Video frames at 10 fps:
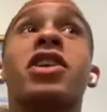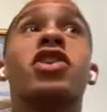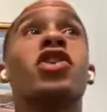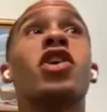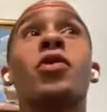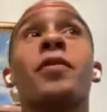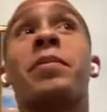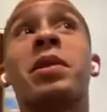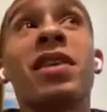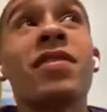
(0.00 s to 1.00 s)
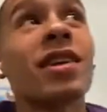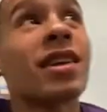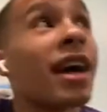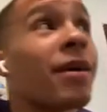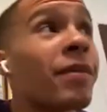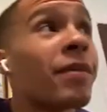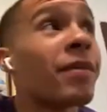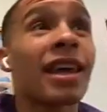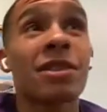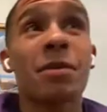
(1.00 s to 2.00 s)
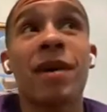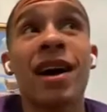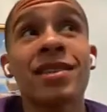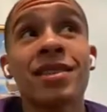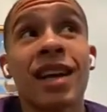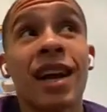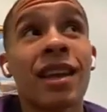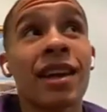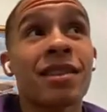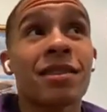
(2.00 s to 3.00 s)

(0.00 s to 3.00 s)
You know, believe it or not, man, like the boxers I like,